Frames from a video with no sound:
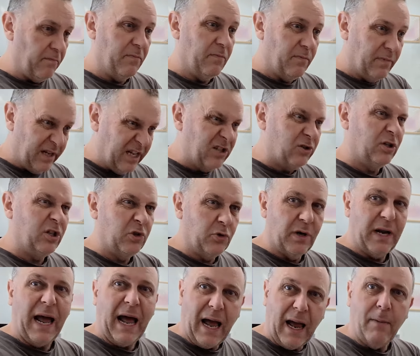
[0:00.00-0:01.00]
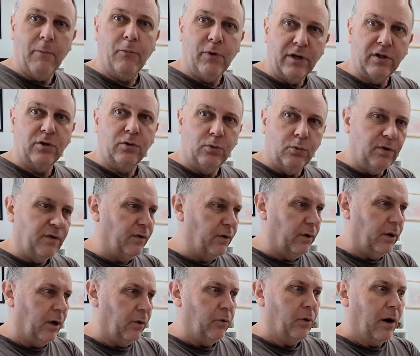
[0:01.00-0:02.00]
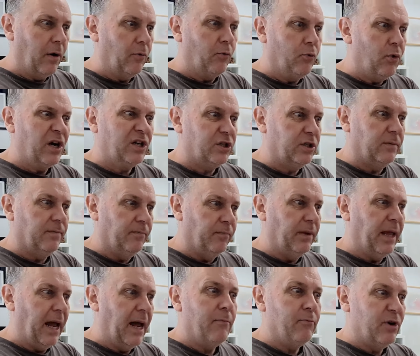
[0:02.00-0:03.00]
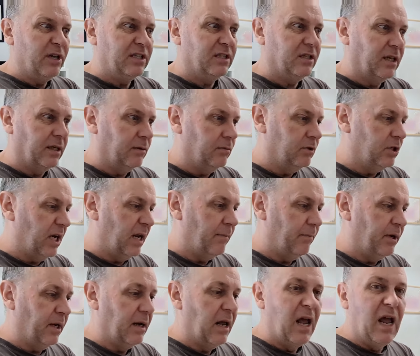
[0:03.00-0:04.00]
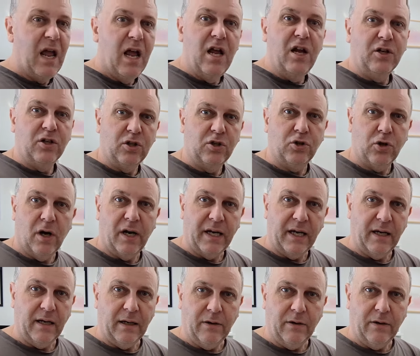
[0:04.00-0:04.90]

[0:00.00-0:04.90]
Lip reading: literally do an arm wrestle with a Russian arm wrestling champion to try and get it.